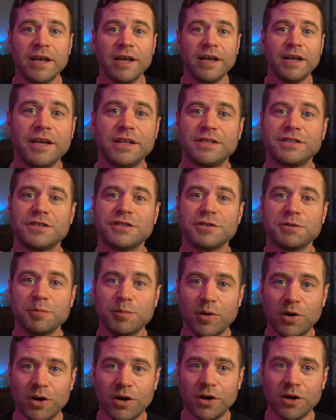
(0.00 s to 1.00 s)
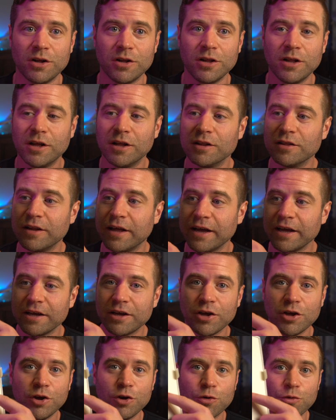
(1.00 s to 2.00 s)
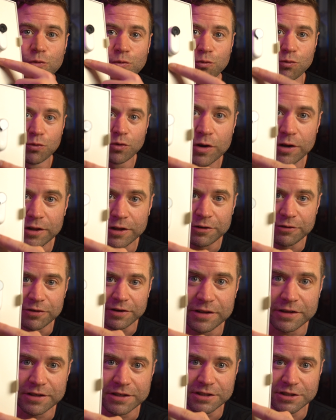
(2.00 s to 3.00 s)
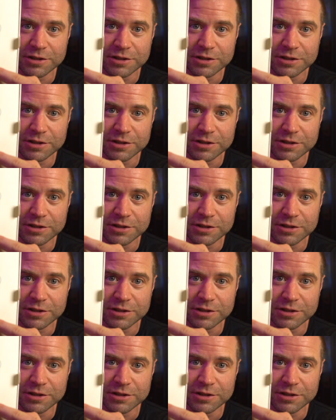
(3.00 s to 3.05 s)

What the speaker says: It's small, like really